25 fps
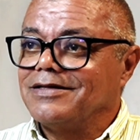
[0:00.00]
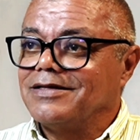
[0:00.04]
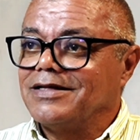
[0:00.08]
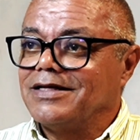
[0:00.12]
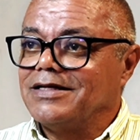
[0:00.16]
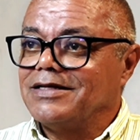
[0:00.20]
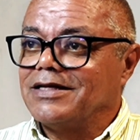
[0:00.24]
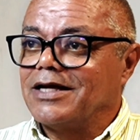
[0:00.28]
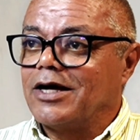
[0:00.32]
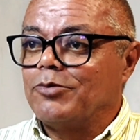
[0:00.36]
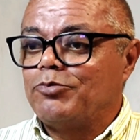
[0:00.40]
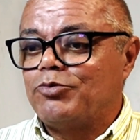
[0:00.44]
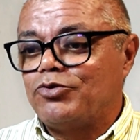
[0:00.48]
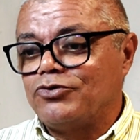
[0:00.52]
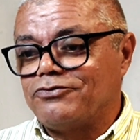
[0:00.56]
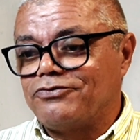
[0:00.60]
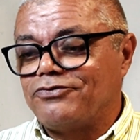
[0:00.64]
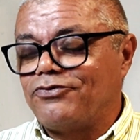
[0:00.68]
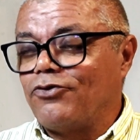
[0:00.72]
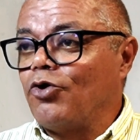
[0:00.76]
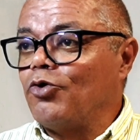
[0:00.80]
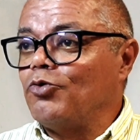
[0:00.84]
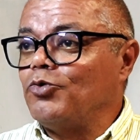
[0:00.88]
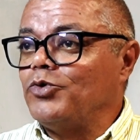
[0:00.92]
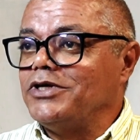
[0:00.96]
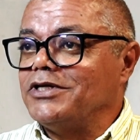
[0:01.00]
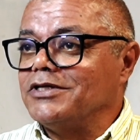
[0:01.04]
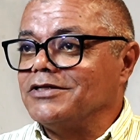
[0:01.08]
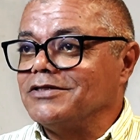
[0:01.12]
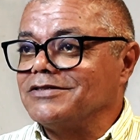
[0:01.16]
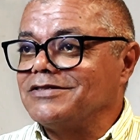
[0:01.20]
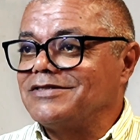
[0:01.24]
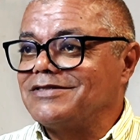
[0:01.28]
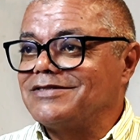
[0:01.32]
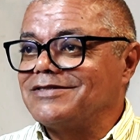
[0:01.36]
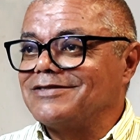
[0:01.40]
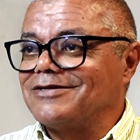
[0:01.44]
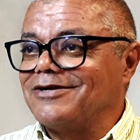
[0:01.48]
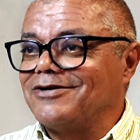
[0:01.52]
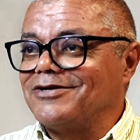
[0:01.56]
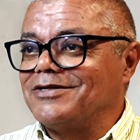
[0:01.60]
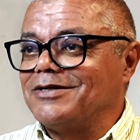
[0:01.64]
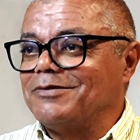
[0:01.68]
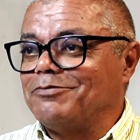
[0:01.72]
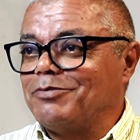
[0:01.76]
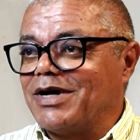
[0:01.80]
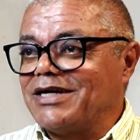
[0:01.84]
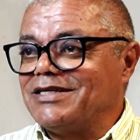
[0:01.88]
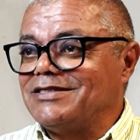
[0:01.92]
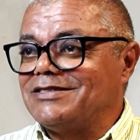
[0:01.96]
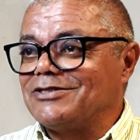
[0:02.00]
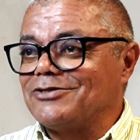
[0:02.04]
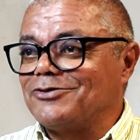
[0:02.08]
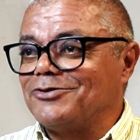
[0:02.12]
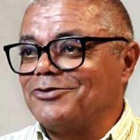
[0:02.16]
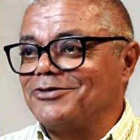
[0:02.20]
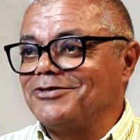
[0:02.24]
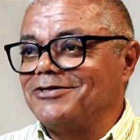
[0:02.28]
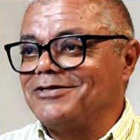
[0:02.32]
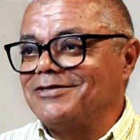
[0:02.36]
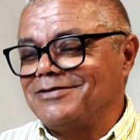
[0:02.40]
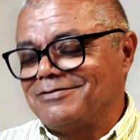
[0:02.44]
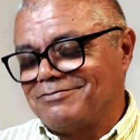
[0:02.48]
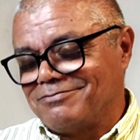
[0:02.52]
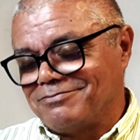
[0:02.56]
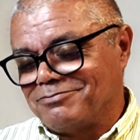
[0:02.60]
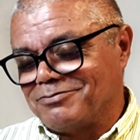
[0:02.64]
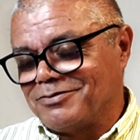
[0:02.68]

They now put 4 wheels on a bicycle,